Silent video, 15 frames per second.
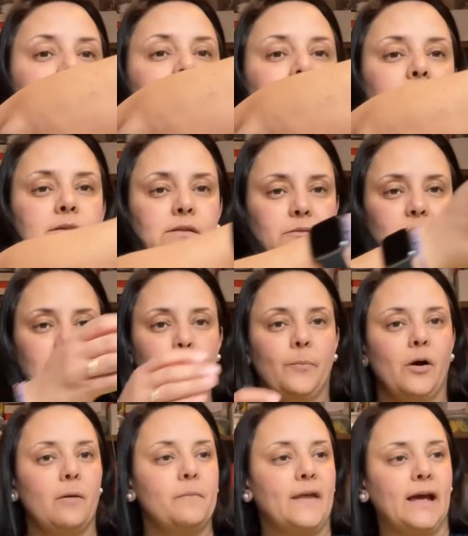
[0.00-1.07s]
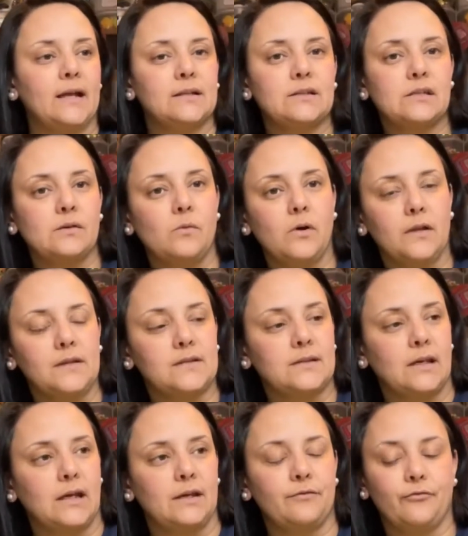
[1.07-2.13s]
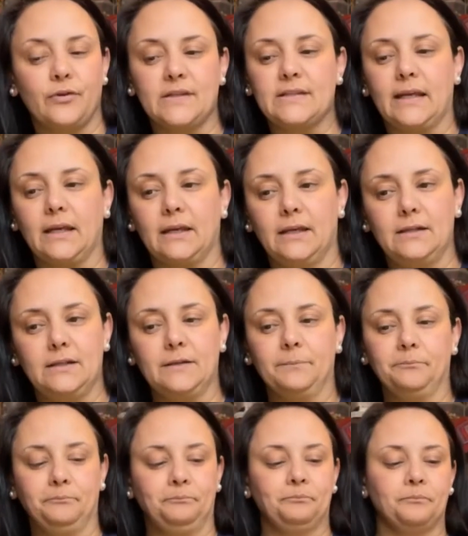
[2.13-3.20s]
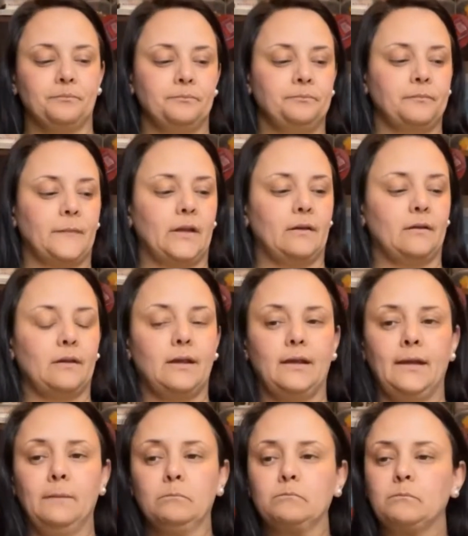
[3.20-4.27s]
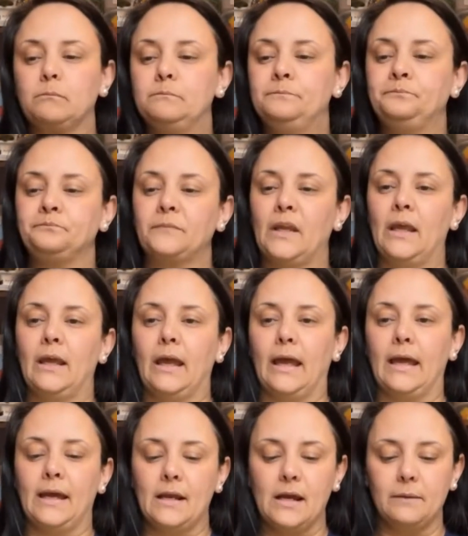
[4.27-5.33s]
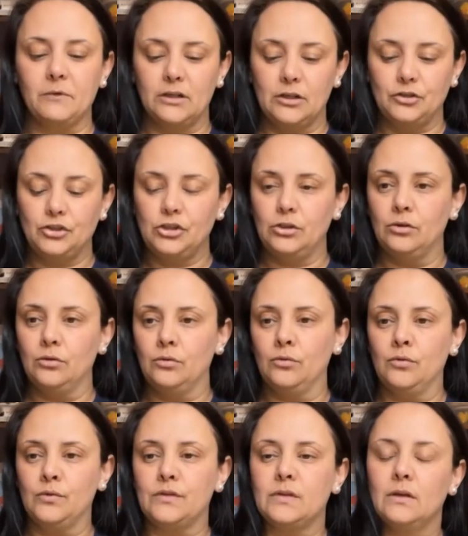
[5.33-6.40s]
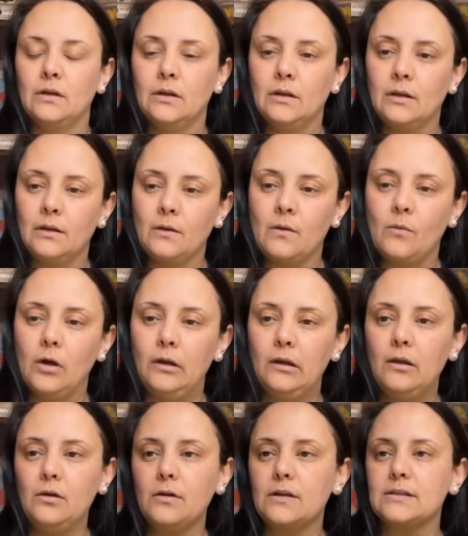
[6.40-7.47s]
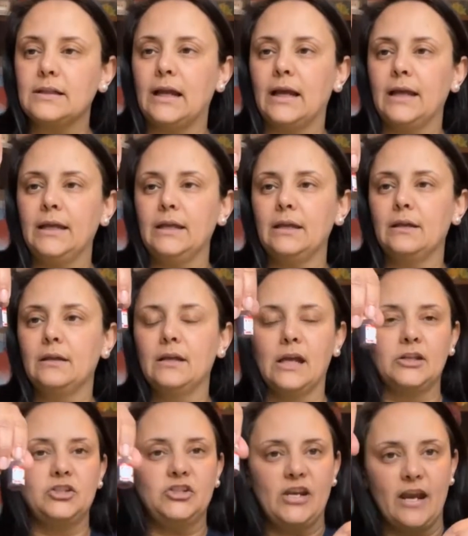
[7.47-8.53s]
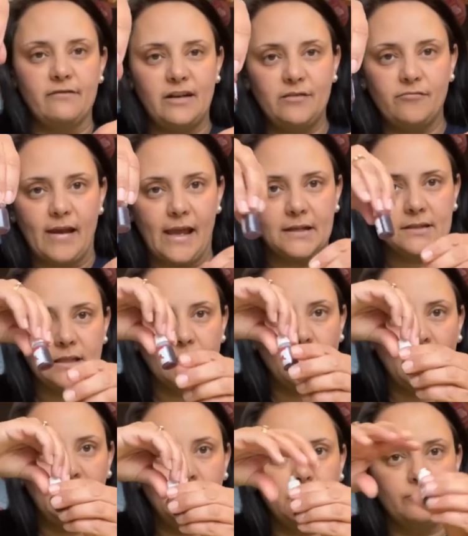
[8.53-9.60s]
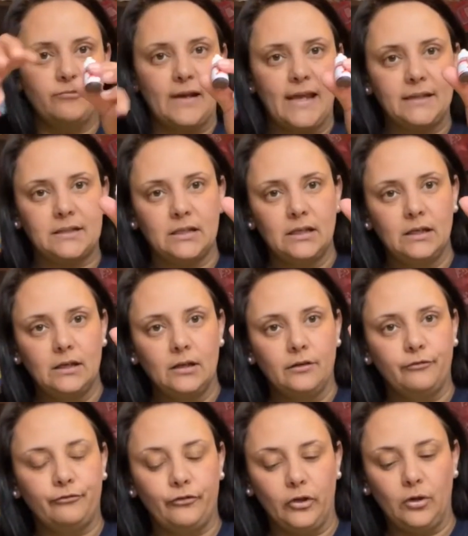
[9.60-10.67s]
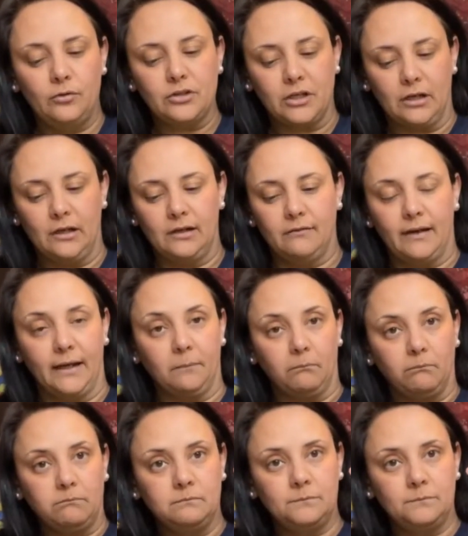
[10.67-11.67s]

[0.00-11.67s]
So I'm just going to pop that to one side for a second. Okay, and I'm going to choose what looks like a cherry red. So I've got little red food colouring.